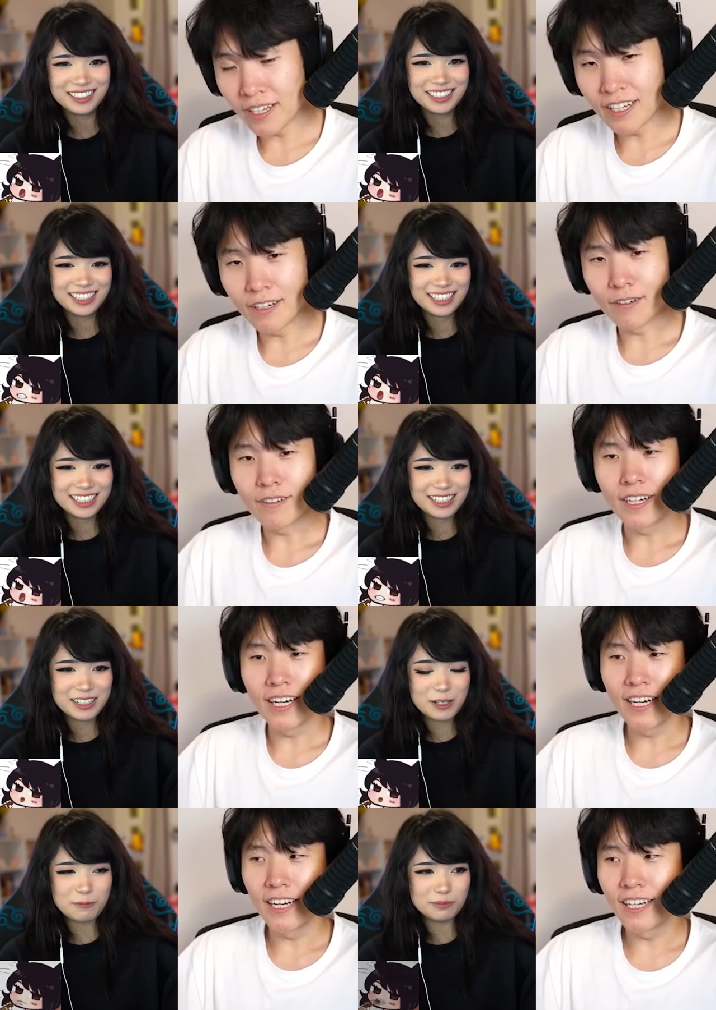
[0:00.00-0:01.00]
Speaker 1: Oh,
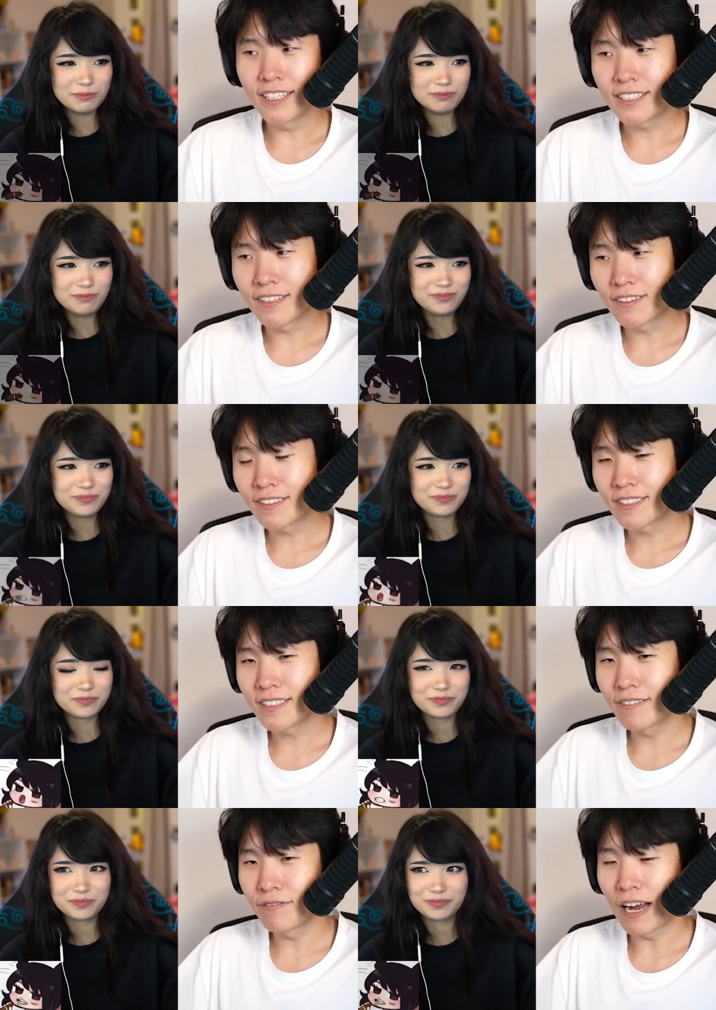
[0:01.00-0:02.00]
uh,
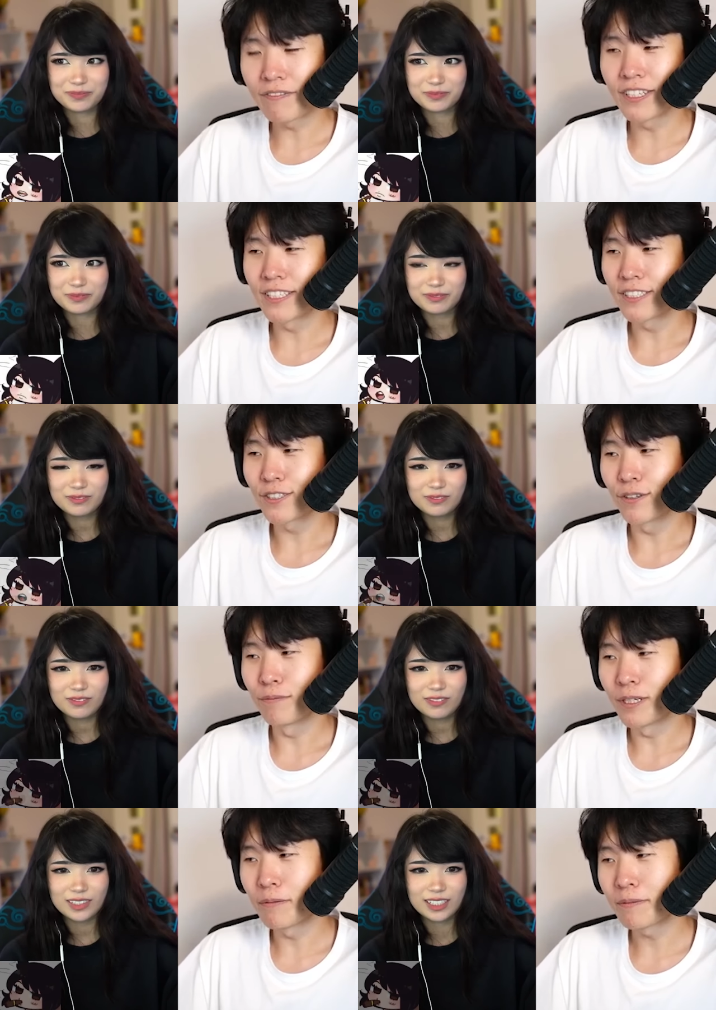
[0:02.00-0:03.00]
five digits.
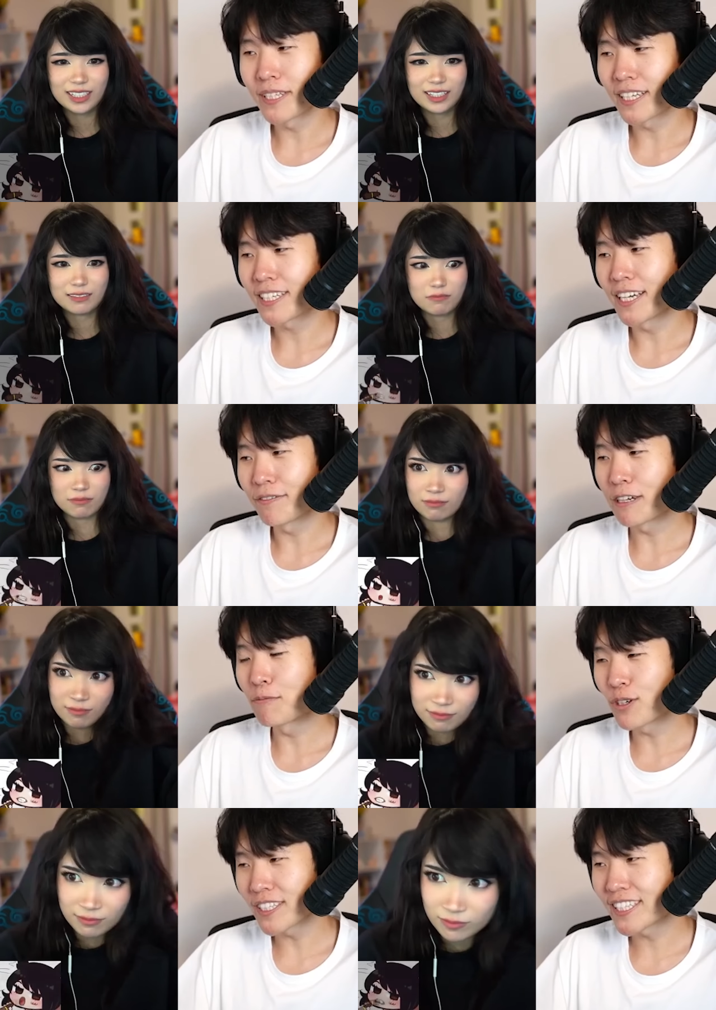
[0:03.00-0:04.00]
So minimum ten K. If you
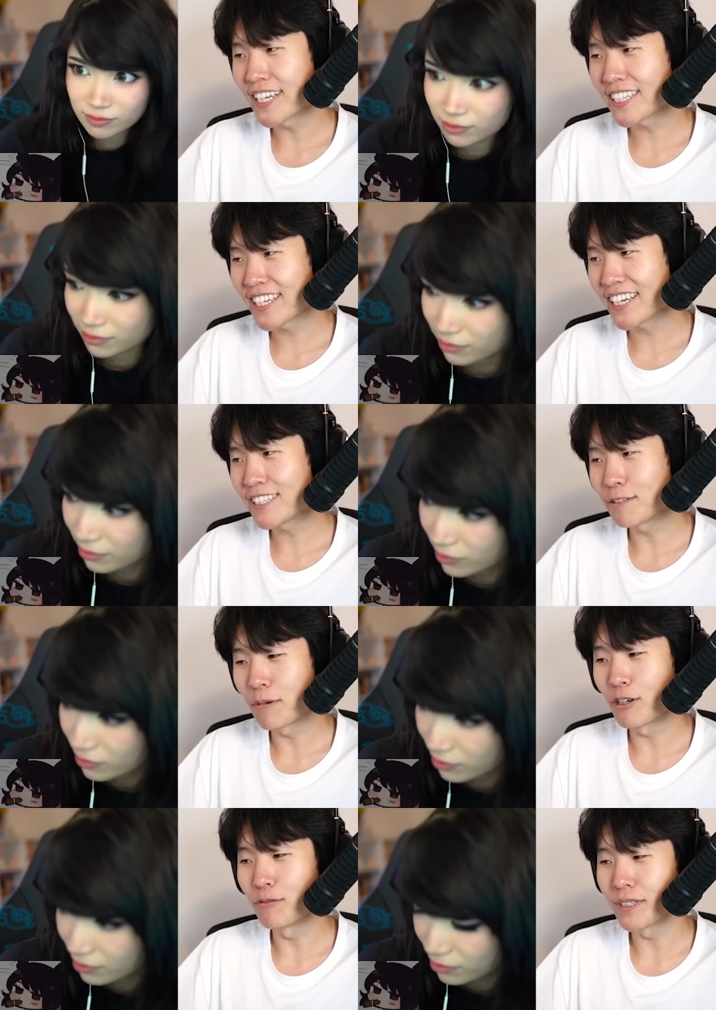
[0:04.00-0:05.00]
have more than ten K,
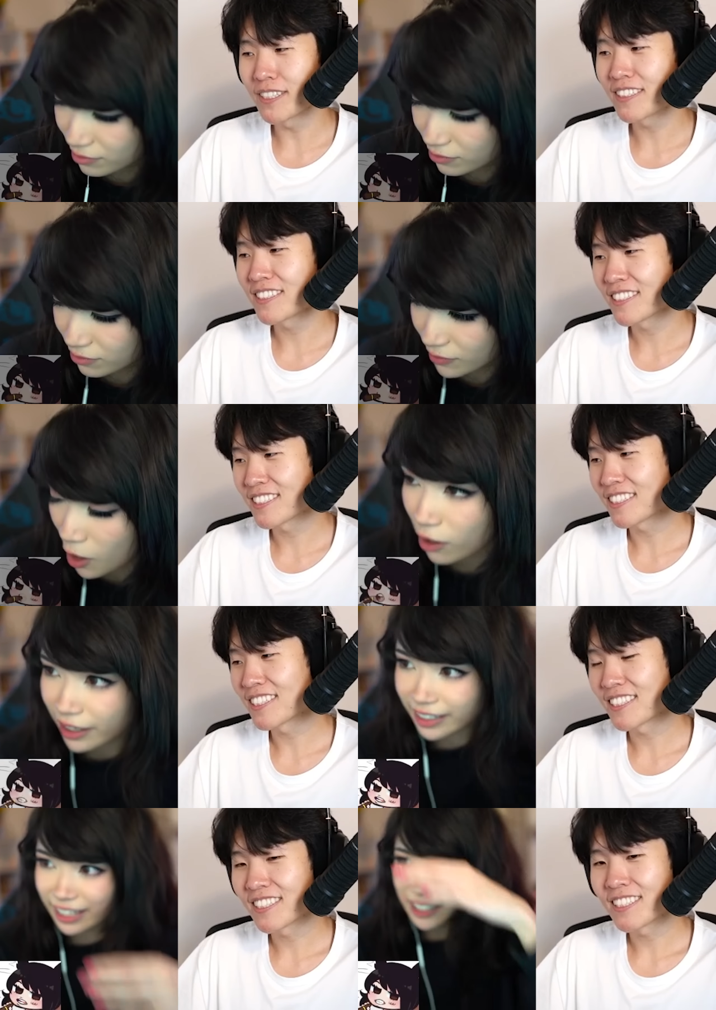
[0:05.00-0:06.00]
you're my homie.
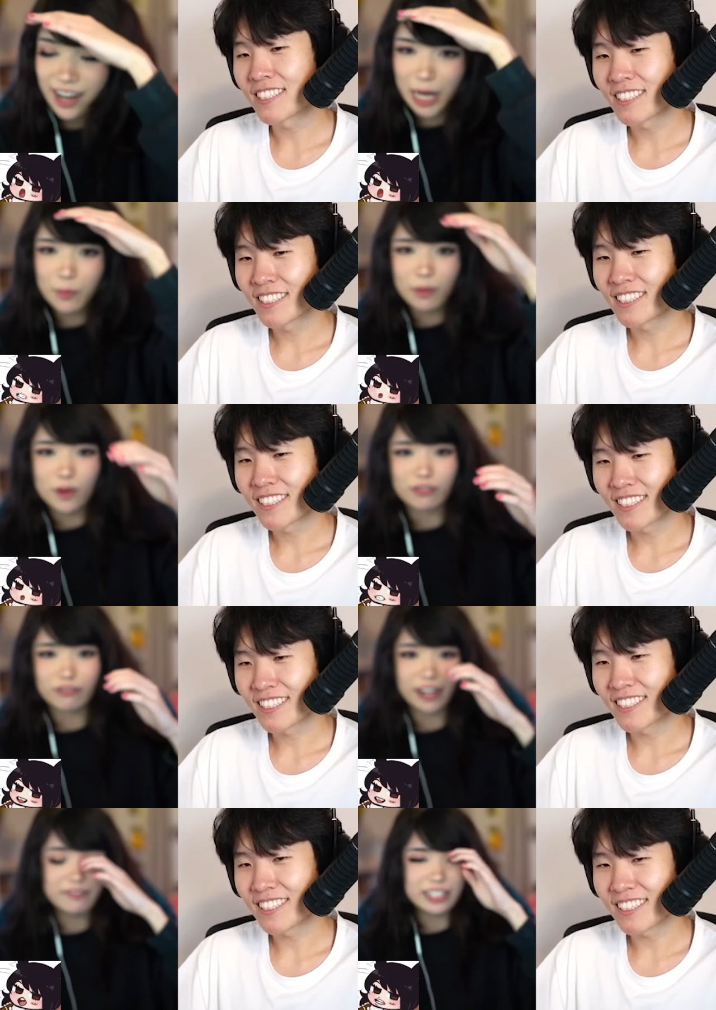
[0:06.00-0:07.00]
Speaker 2: Okay, thank God I'm I'm over
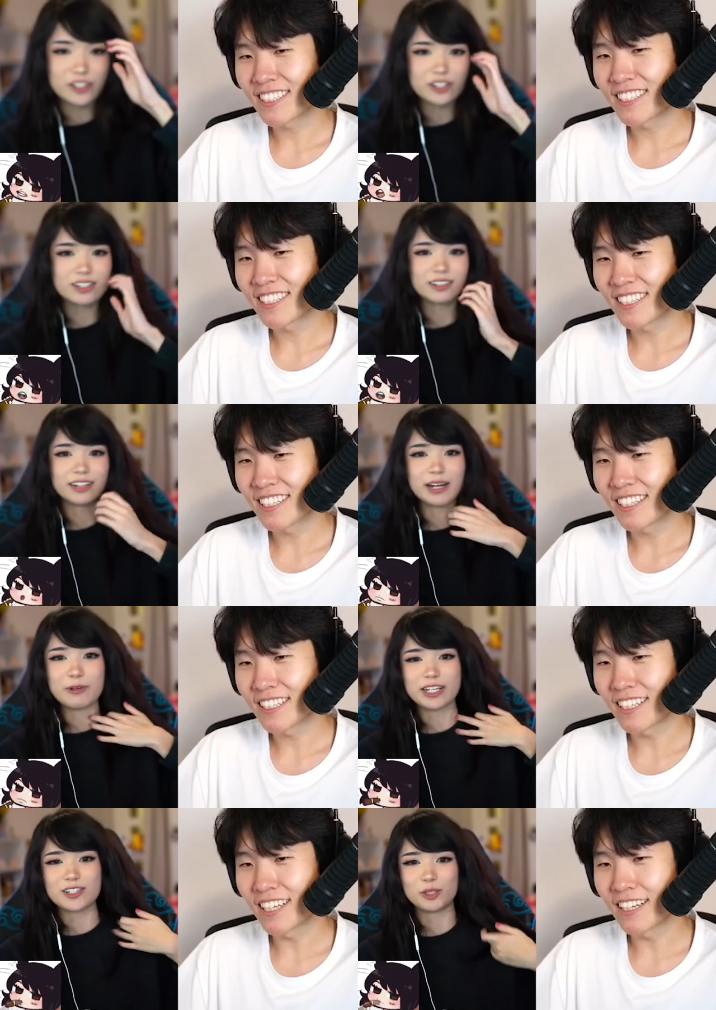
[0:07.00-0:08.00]
five digits. Okay, we
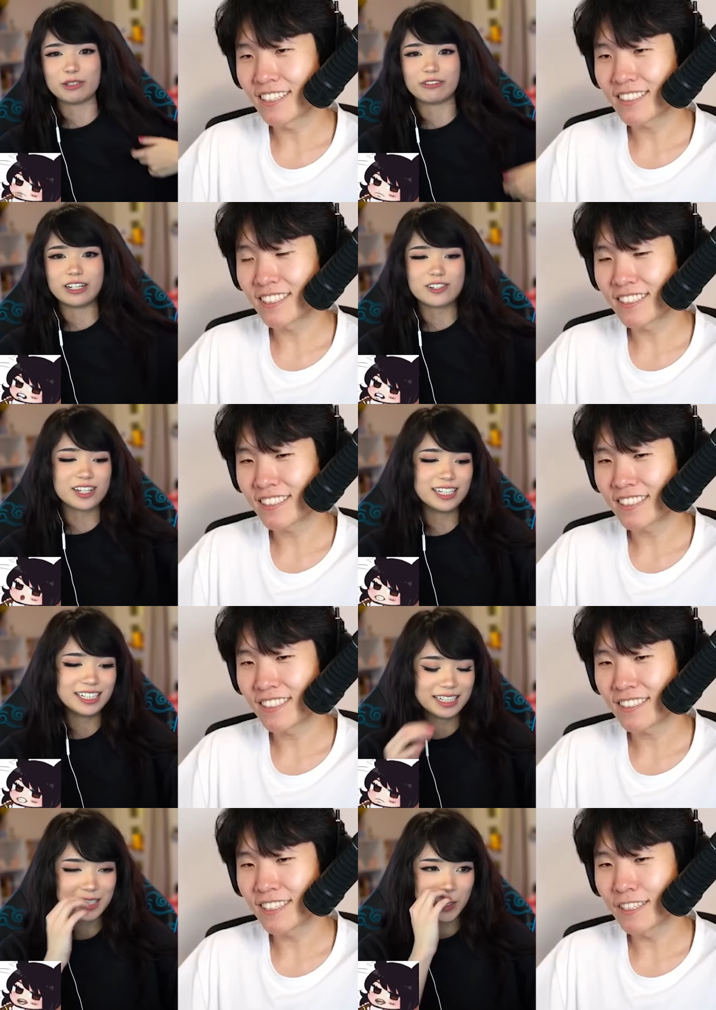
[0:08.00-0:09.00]
can still nice, be friends. Nice,
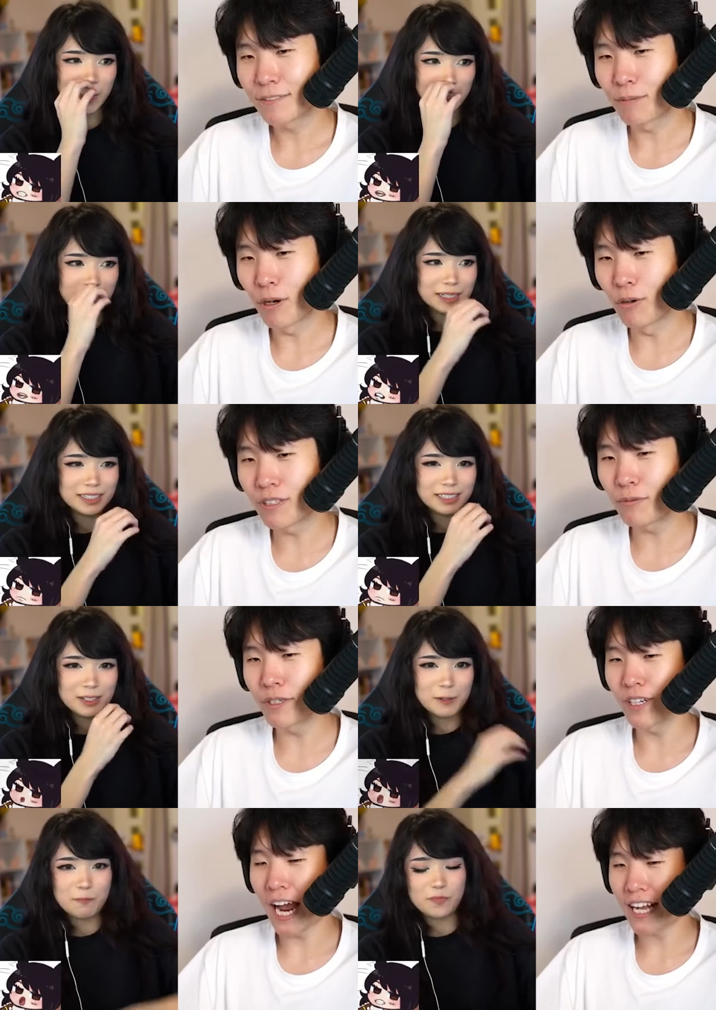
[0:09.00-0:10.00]
Speaker 1: nice. But only
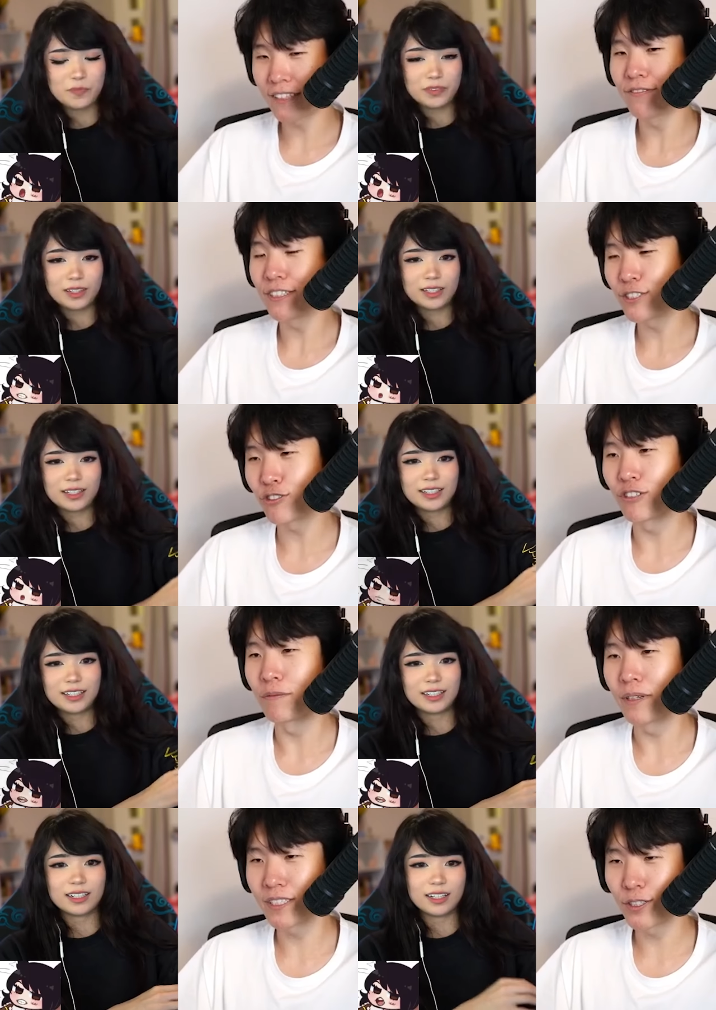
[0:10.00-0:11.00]
when you're actively
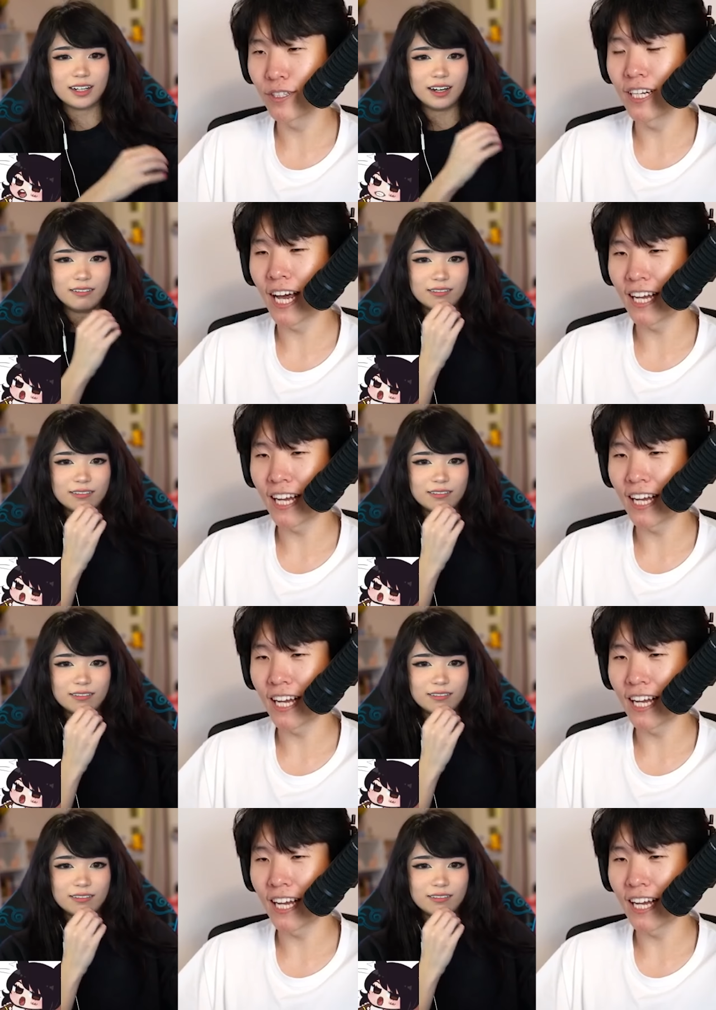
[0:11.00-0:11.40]
streaming, so that